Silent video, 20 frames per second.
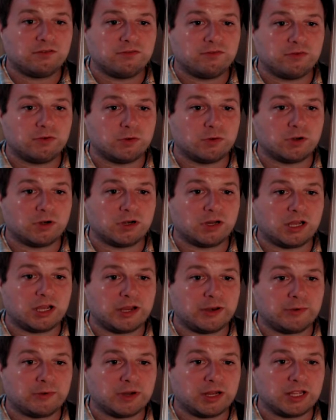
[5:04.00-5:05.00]
for
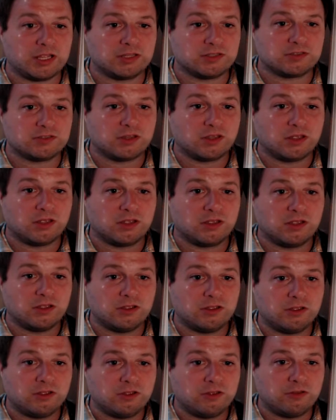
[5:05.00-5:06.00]
Iran's
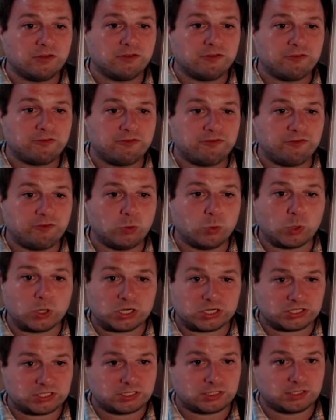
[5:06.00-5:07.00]

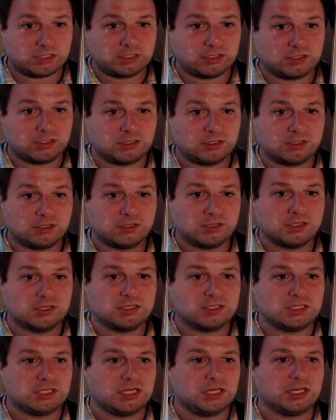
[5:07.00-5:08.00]
forced
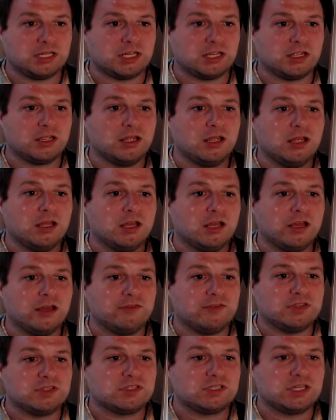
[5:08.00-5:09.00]
ceding of
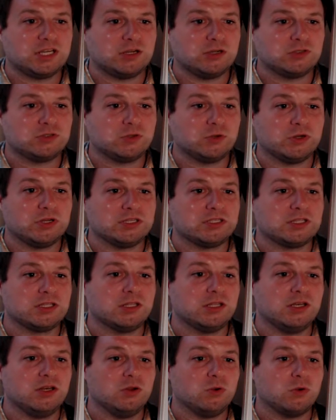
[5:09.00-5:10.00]
its territories in the
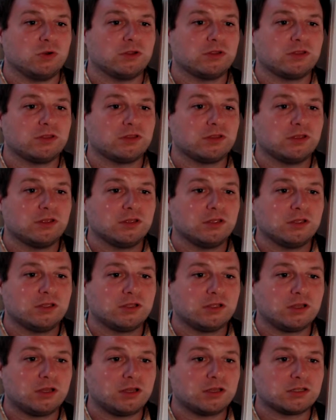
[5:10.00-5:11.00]
North
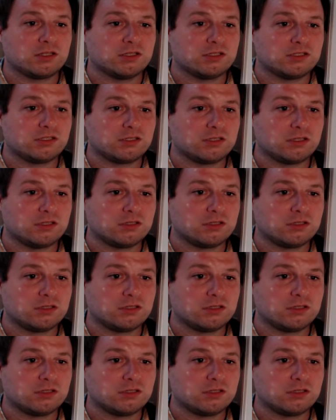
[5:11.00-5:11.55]
Caucasus,